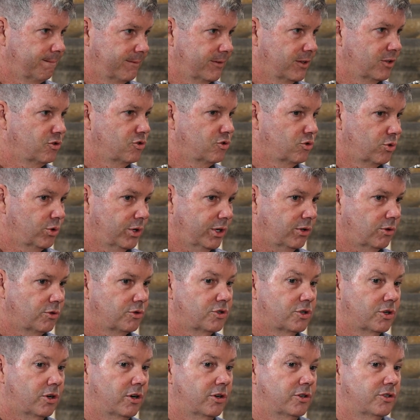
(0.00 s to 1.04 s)
Trickle
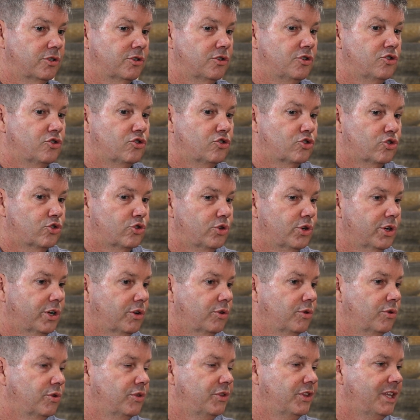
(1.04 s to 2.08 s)
chargers
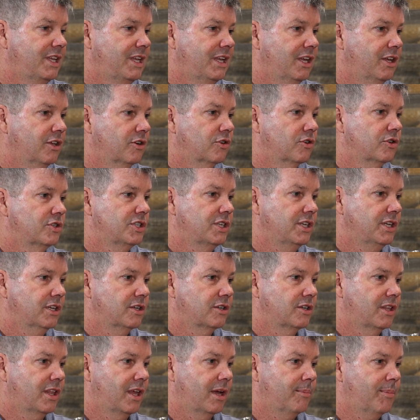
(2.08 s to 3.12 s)
trickle the energy
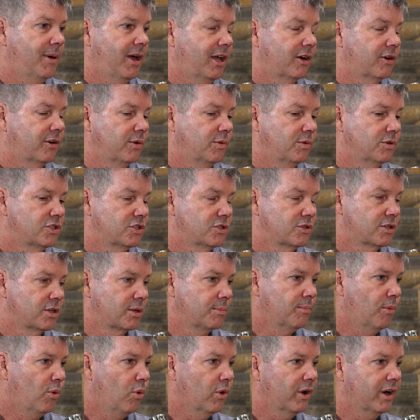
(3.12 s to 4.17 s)
into that battery, which is a
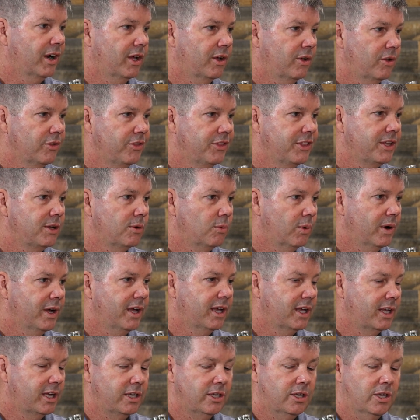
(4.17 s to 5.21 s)
more healthy
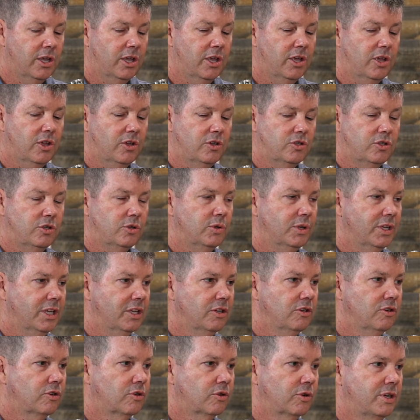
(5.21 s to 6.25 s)
way to
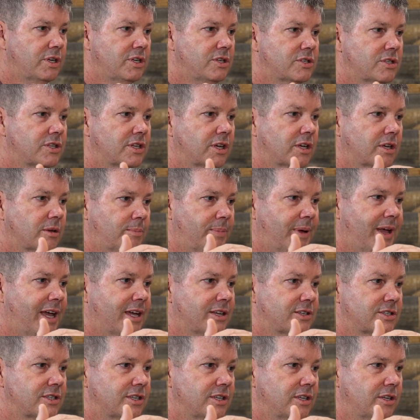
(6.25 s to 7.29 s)
increase the
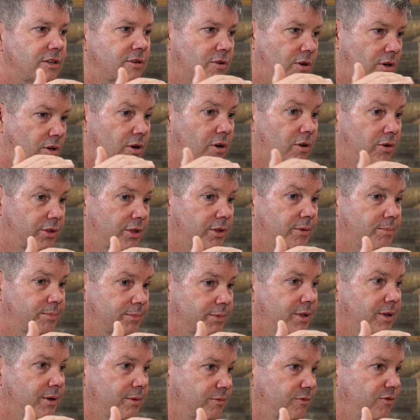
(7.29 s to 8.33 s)
capacity or
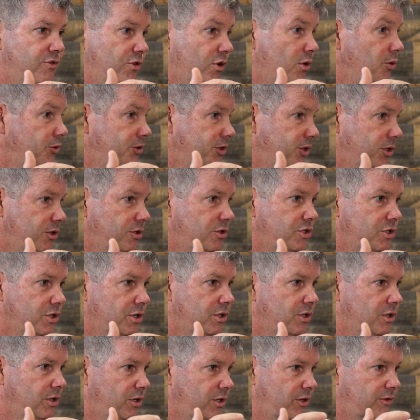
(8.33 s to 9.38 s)
the voltage.
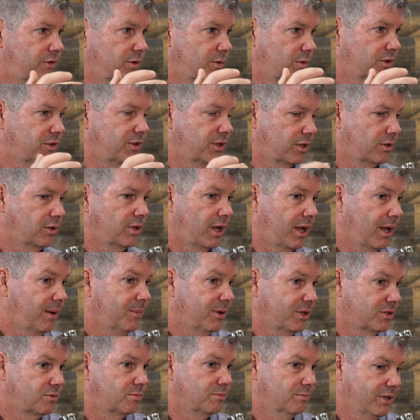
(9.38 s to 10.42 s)
If you want to think of that, how
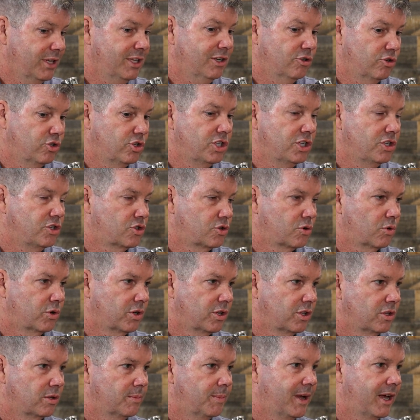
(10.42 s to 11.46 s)
much energy is stored
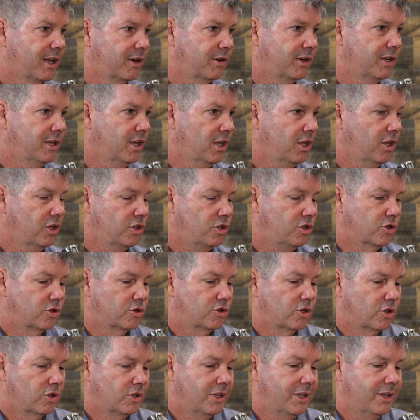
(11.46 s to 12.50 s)
in the battery, you're
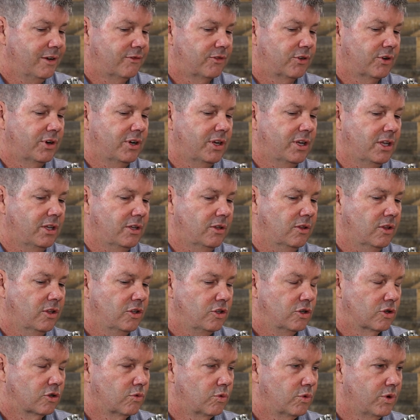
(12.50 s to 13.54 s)

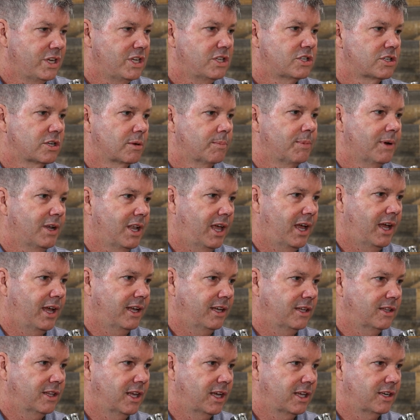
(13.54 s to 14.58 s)

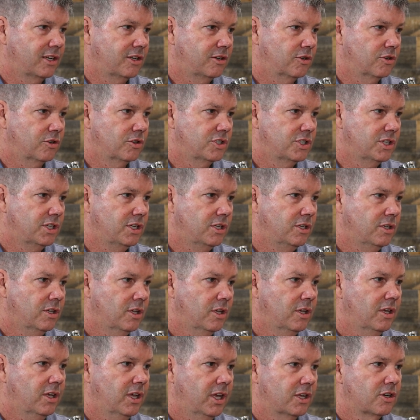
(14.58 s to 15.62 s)
resupplying that energy
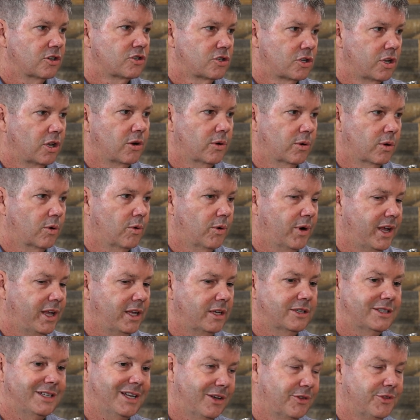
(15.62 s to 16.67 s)
at a slower rate.
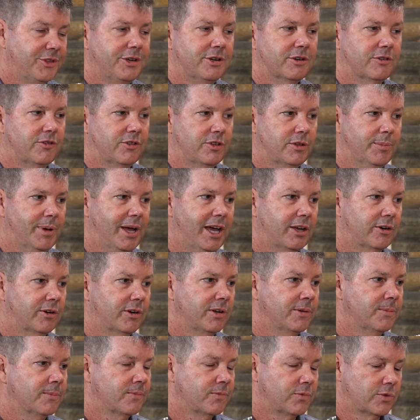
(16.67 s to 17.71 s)
It's healthier for the battery.
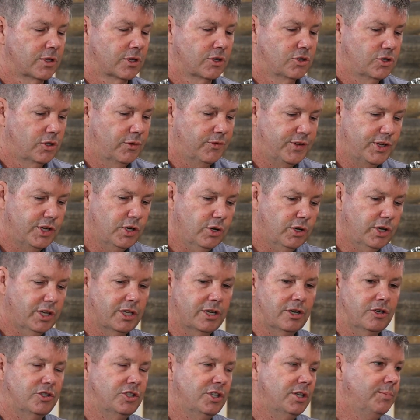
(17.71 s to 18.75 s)
So if you hook in
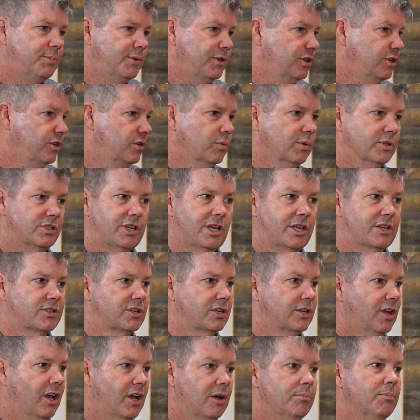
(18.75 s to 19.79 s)
a GPU, which has
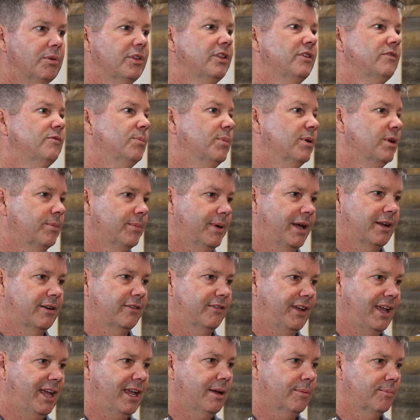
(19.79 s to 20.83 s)
an unbelievable amount
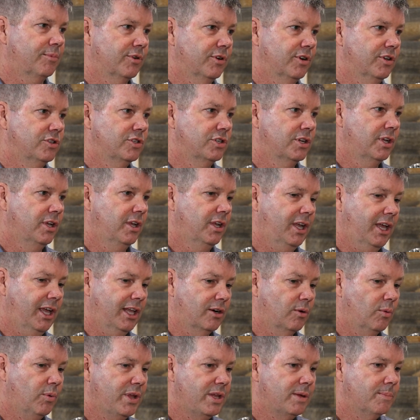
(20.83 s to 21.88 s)
of amperage and
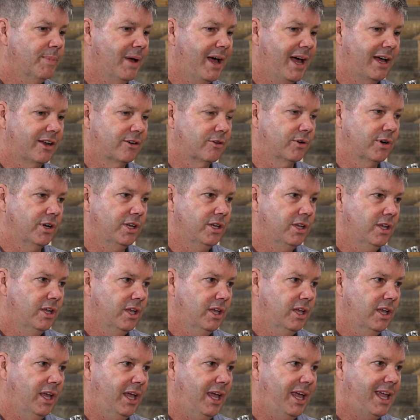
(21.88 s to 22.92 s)
a weak battery,
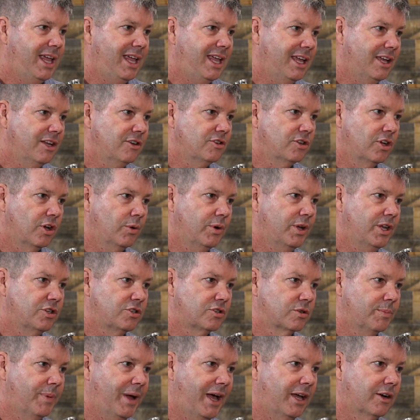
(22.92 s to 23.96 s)
and go hit
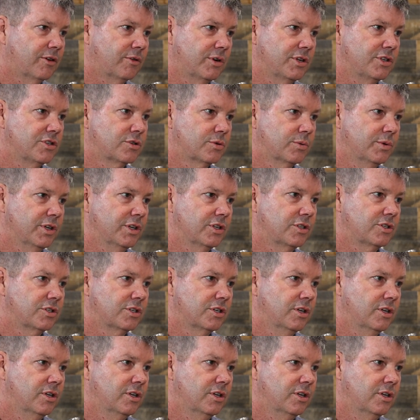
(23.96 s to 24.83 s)
your battery switch,